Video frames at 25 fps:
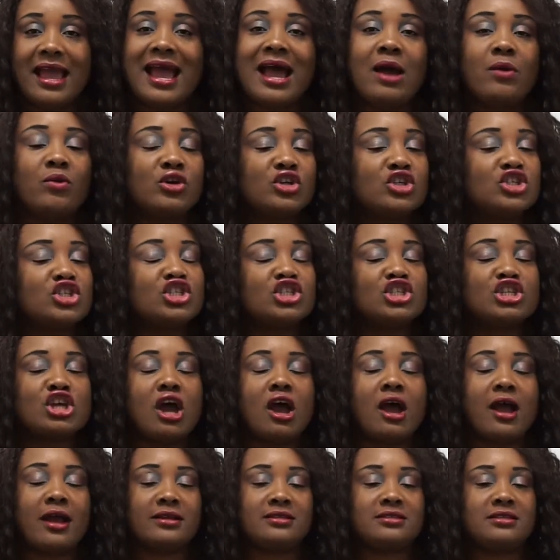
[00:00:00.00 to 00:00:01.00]
I was
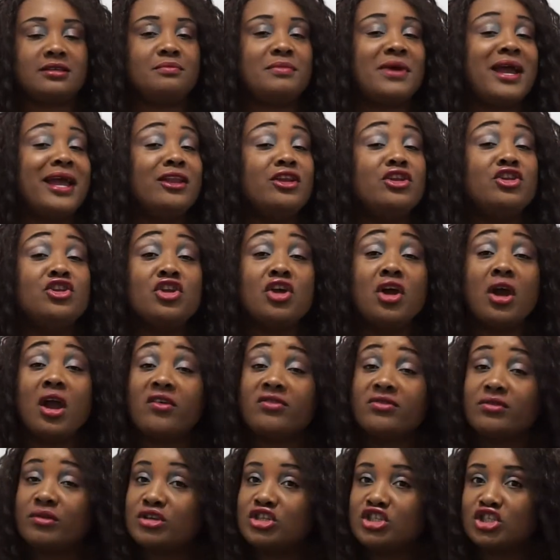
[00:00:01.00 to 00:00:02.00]
shocked. My
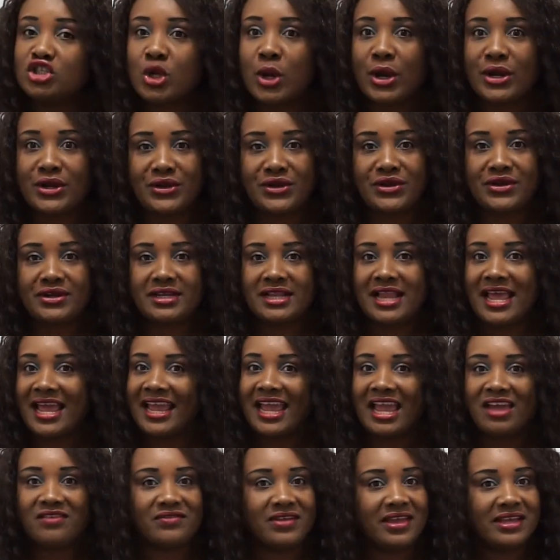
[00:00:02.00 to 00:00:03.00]
nerves were shattered,
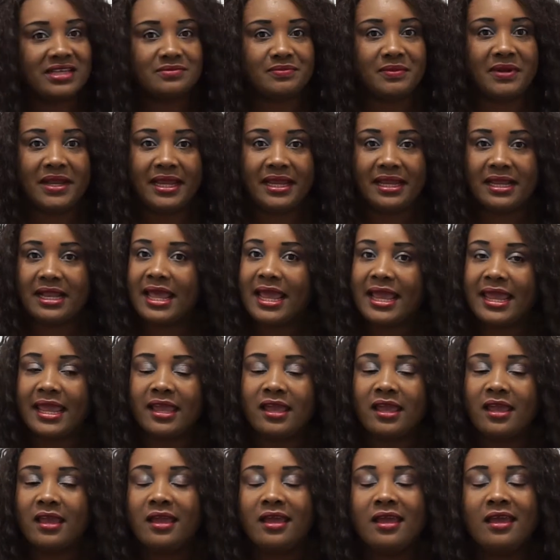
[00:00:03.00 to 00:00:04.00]
like I've explained.
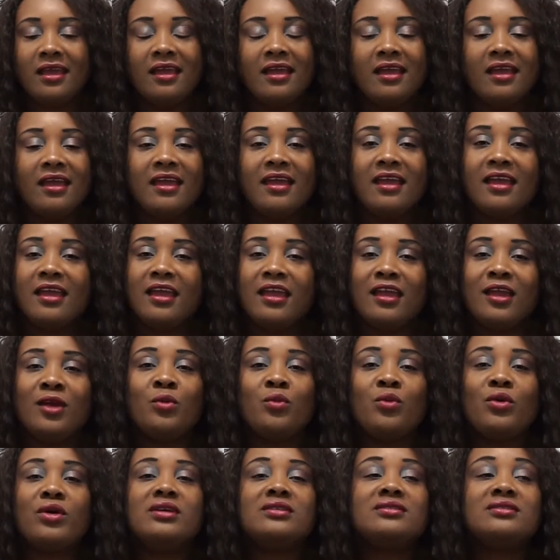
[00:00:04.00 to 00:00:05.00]
Like it
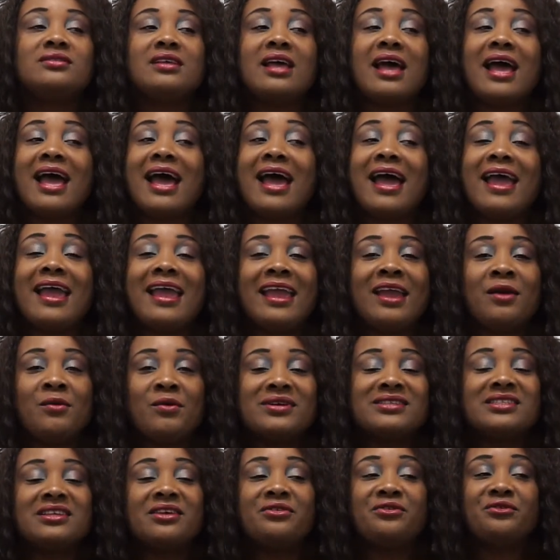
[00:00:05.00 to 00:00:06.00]
was
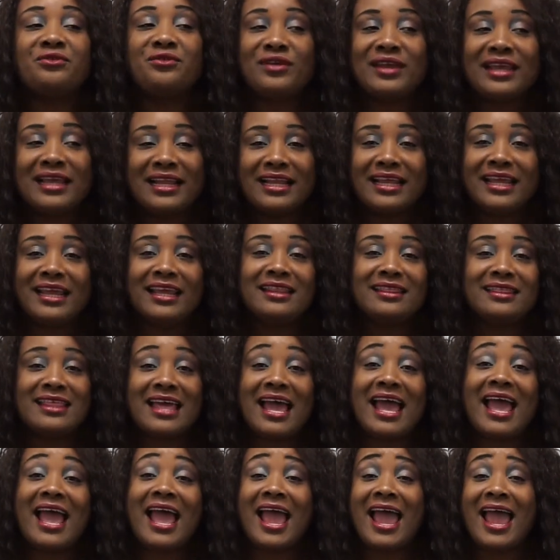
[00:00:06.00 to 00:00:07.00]
a feeling
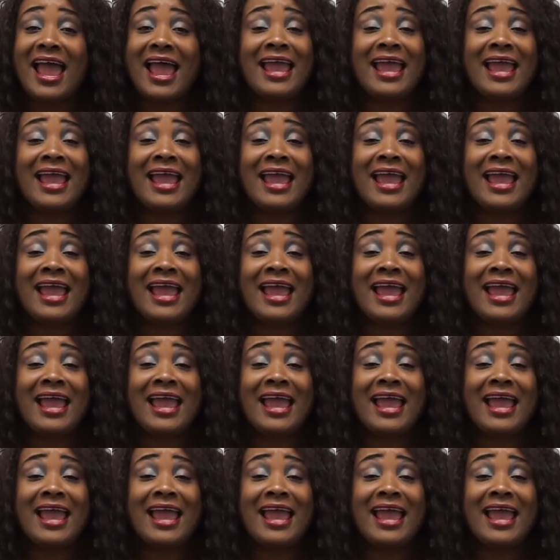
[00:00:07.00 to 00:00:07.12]
that